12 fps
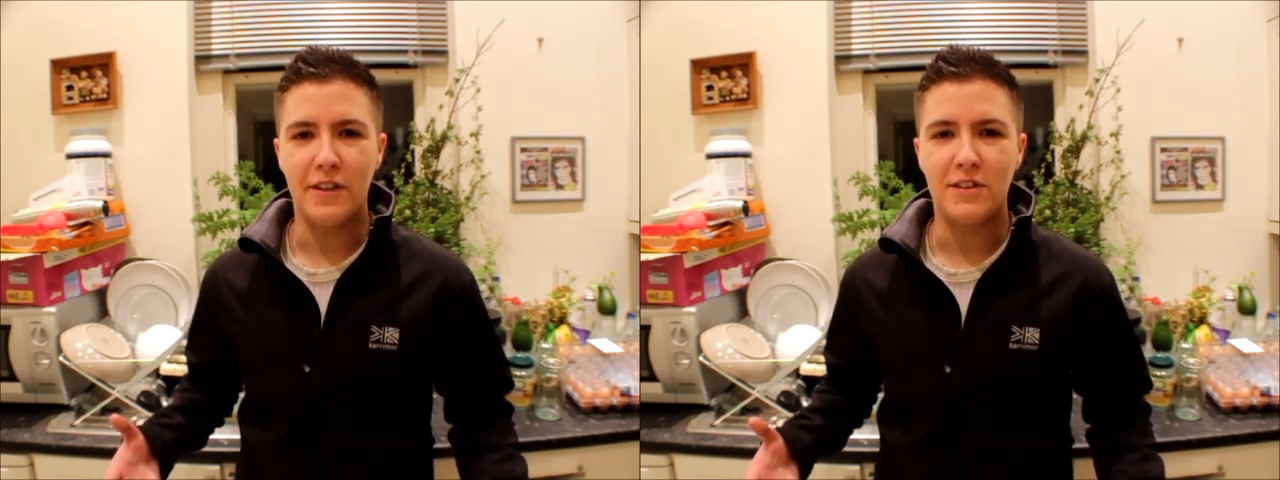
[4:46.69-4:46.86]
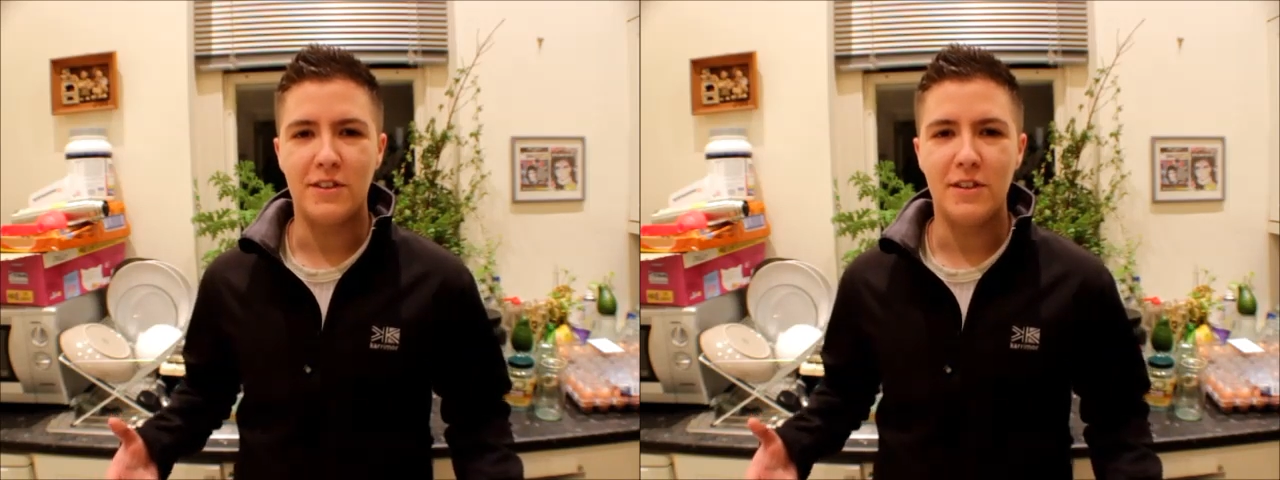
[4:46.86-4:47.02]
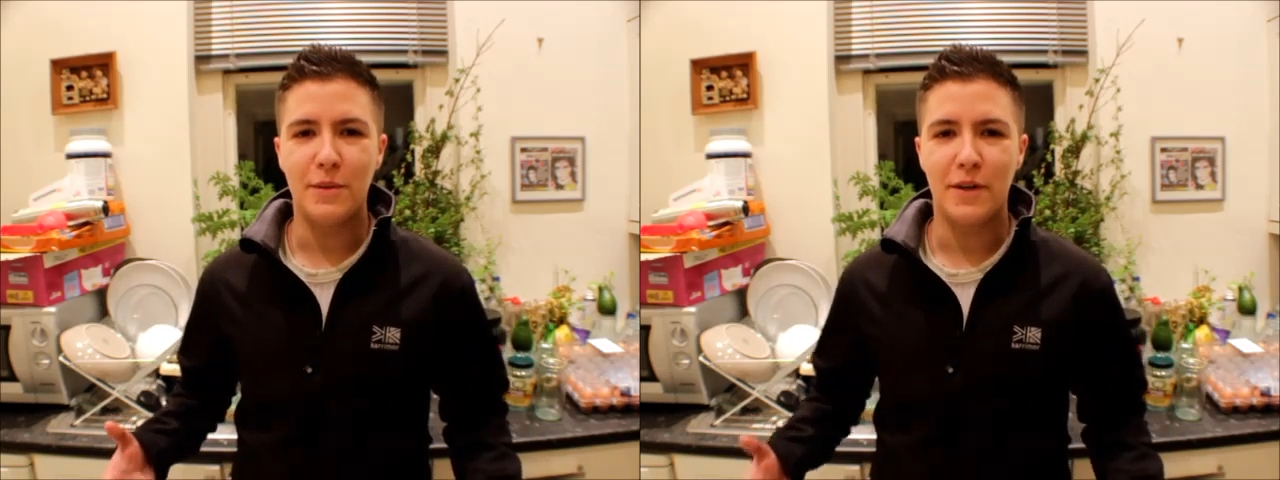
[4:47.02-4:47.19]
I
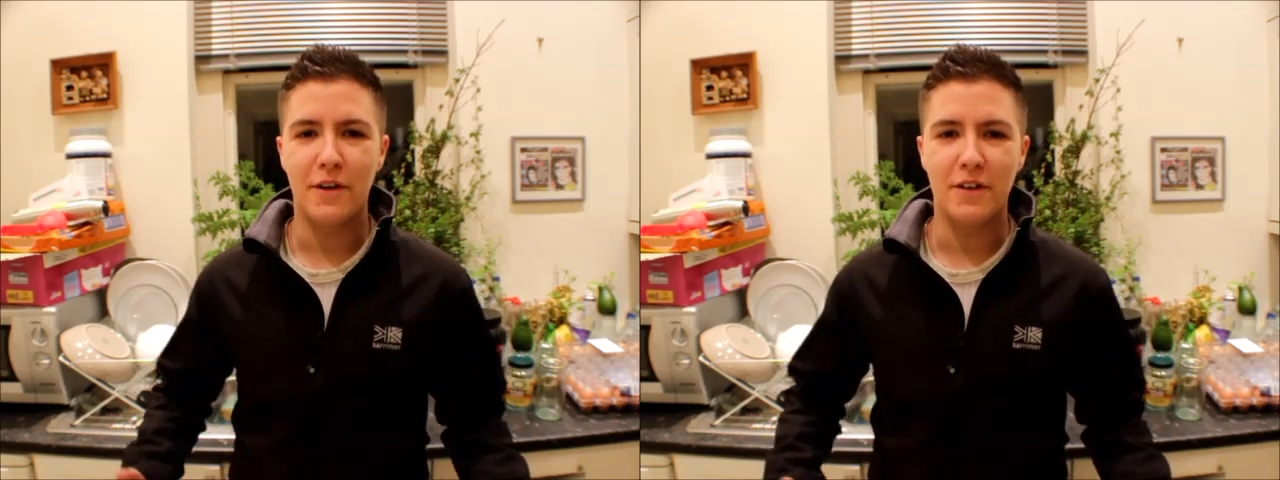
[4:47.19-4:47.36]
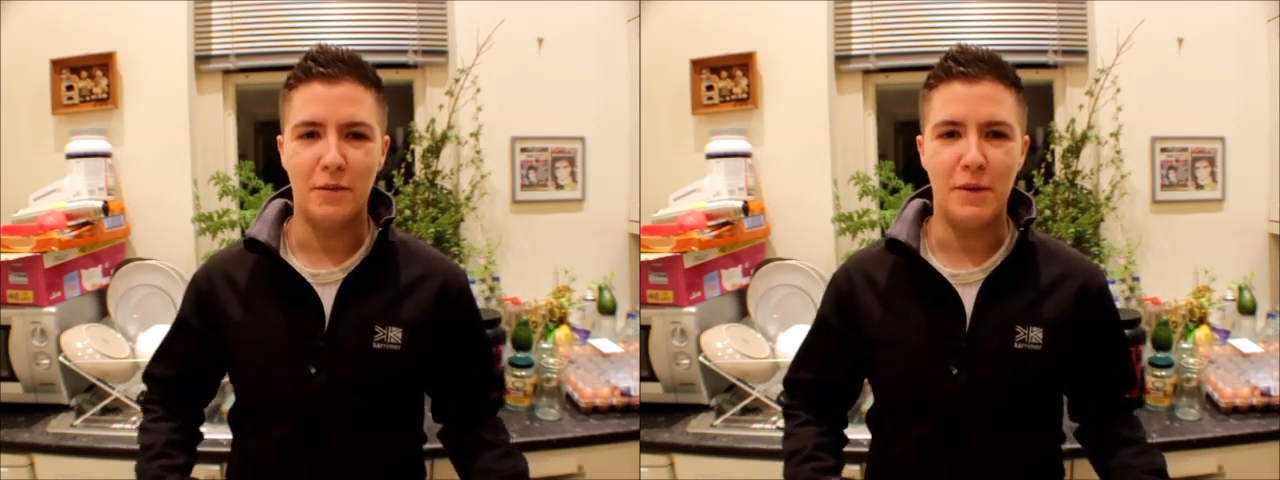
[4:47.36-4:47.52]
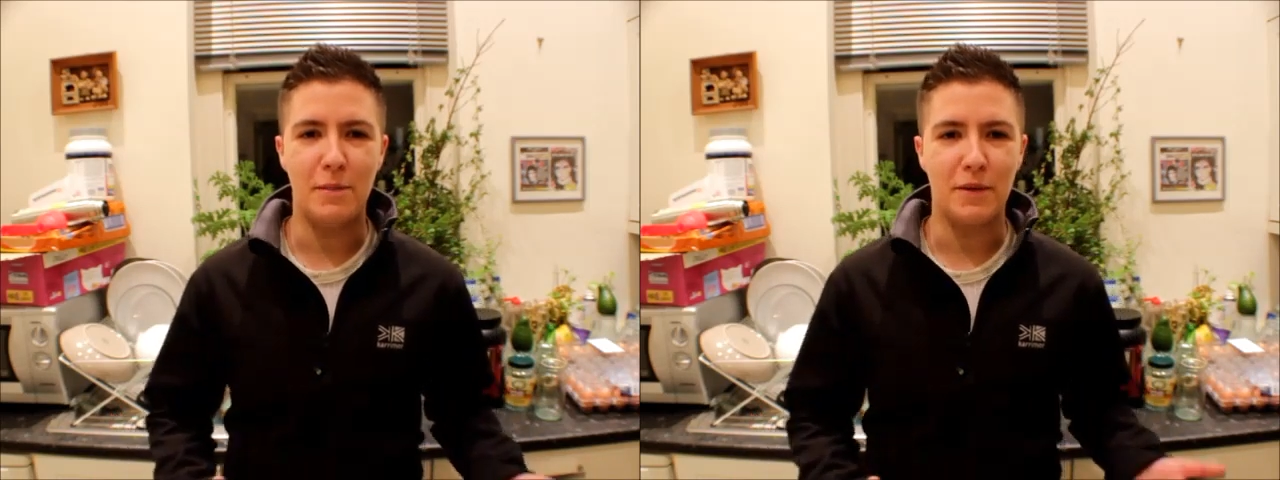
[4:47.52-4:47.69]
see where
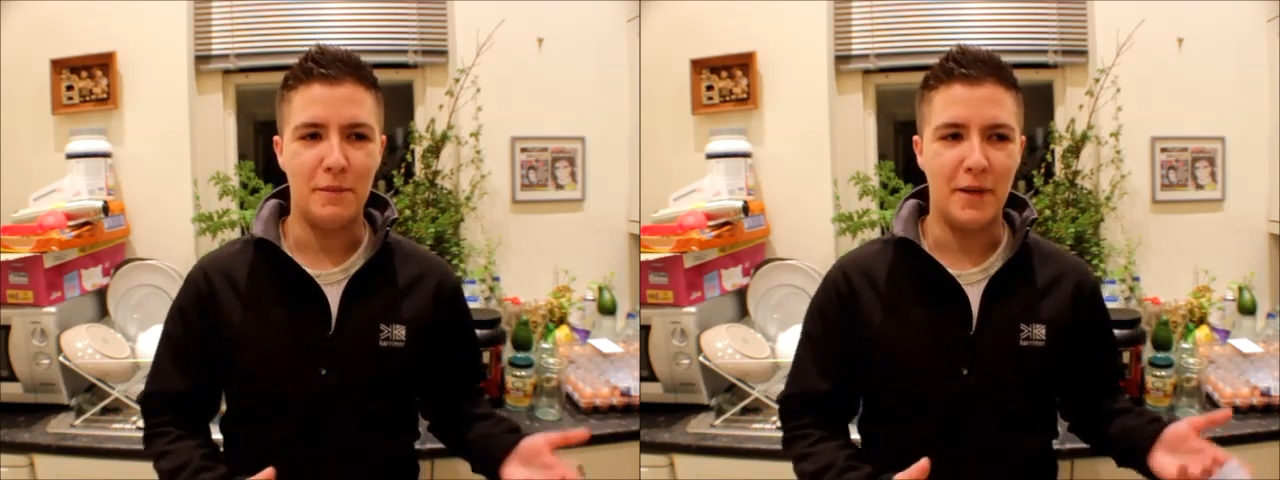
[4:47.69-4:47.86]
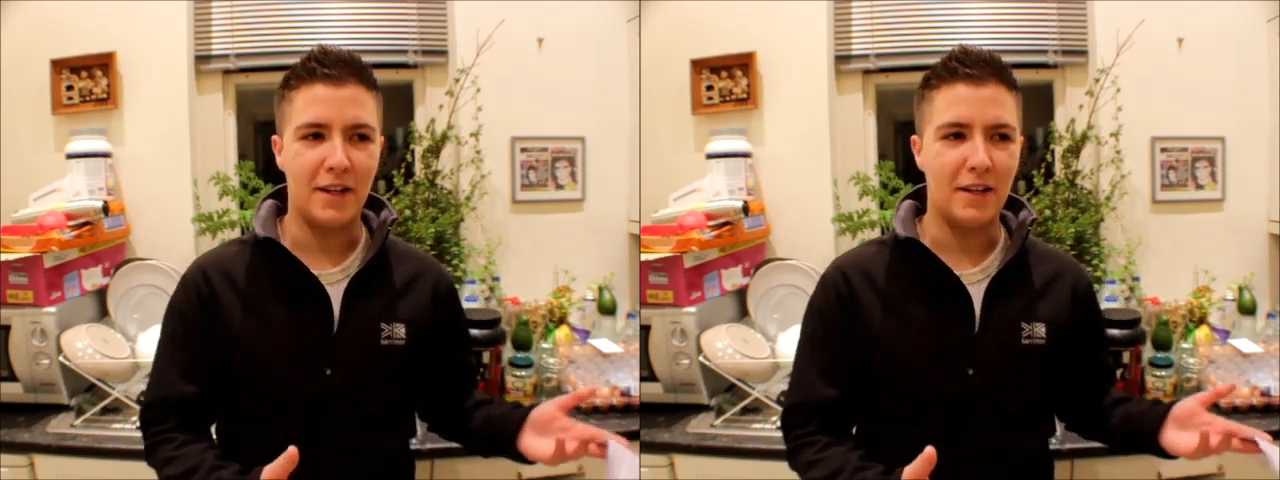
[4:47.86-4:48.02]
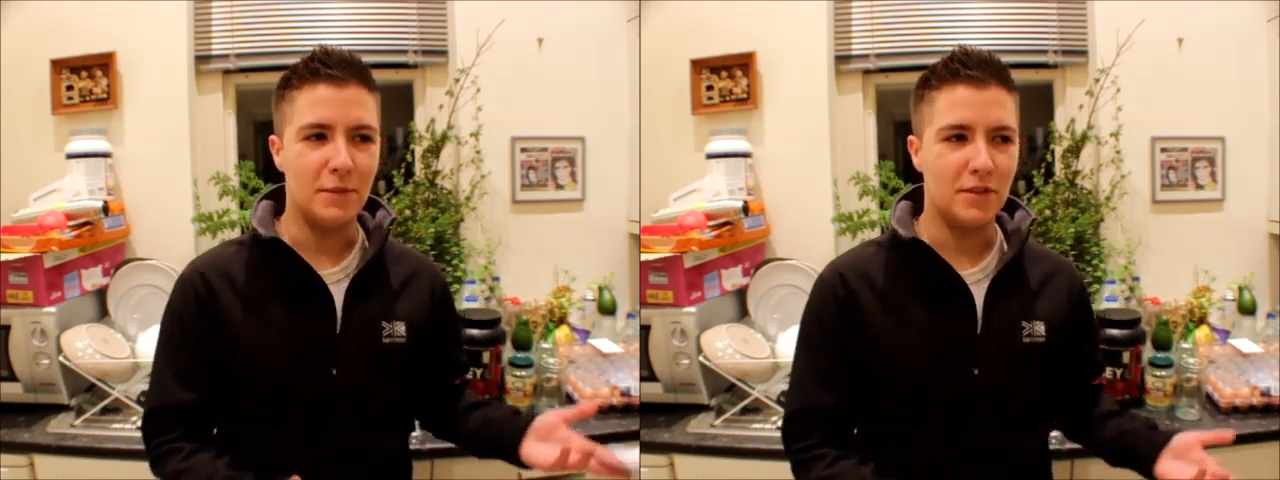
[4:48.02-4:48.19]
other people are making